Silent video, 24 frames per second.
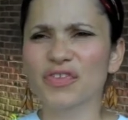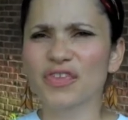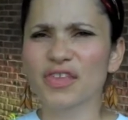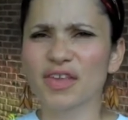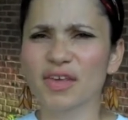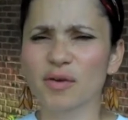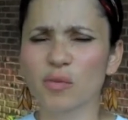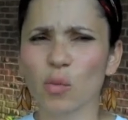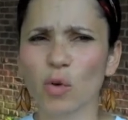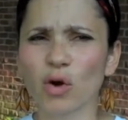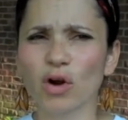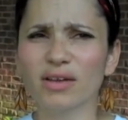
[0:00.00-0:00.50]

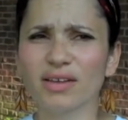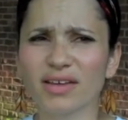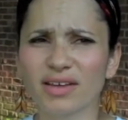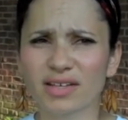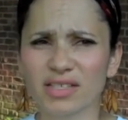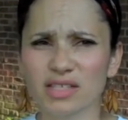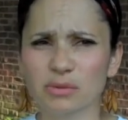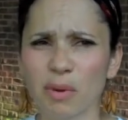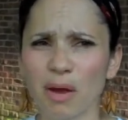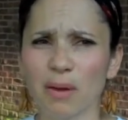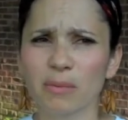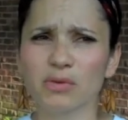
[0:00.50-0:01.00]
The work that
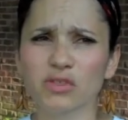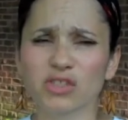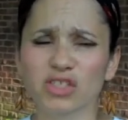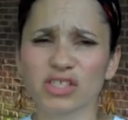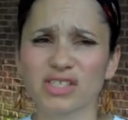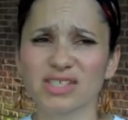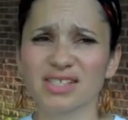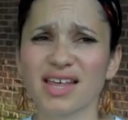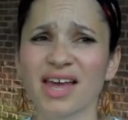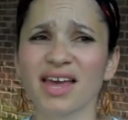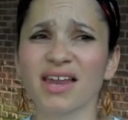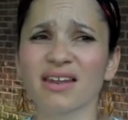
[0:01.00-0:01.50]
is published
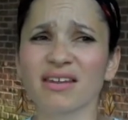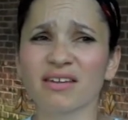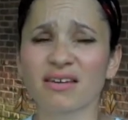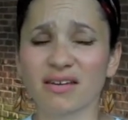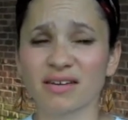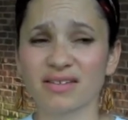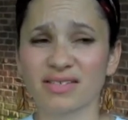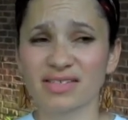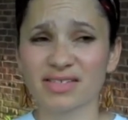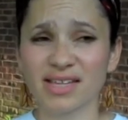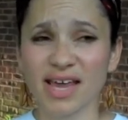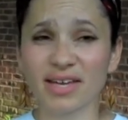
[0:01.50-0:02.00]
is then
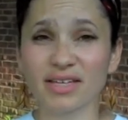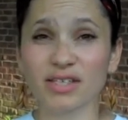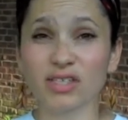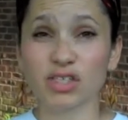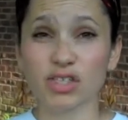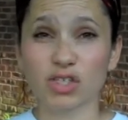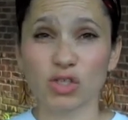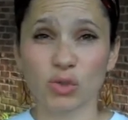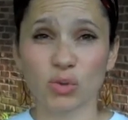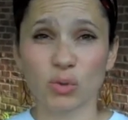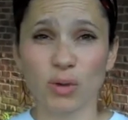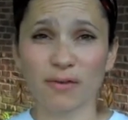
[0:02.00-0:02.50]

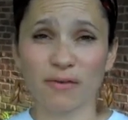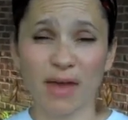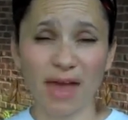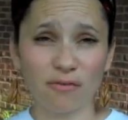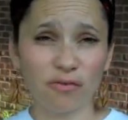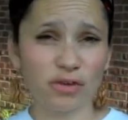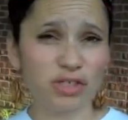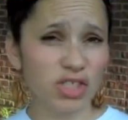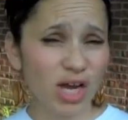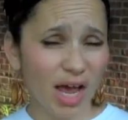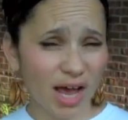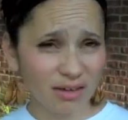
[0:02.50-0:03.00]
sent to,
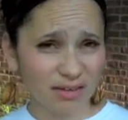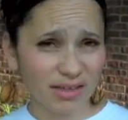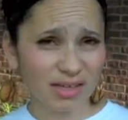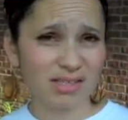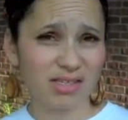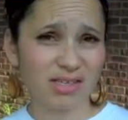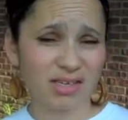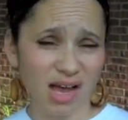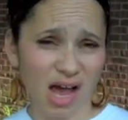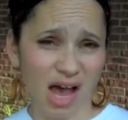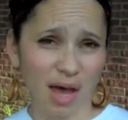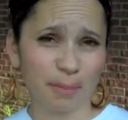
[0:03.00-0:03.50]
every child
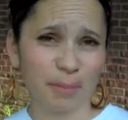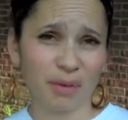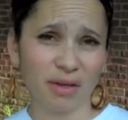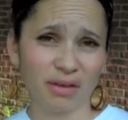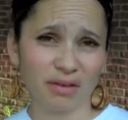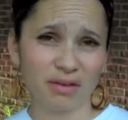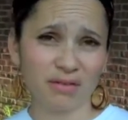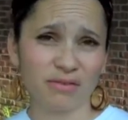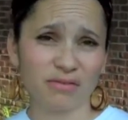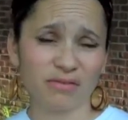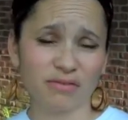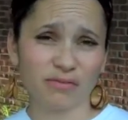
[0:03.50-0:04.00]
gets a
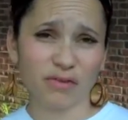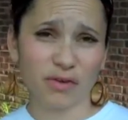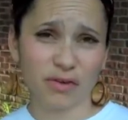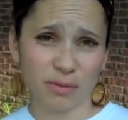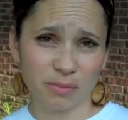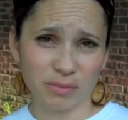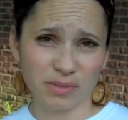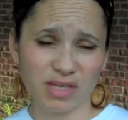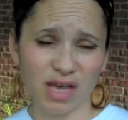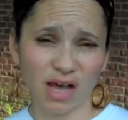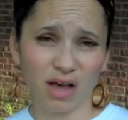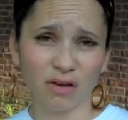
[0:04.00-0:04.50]
copy for
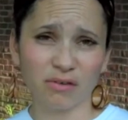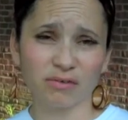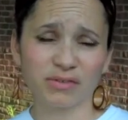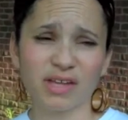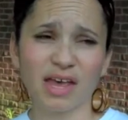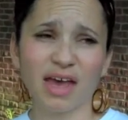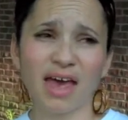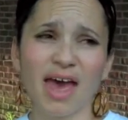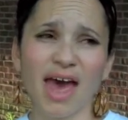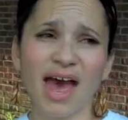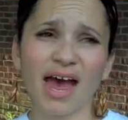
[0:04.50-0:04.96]
themselves,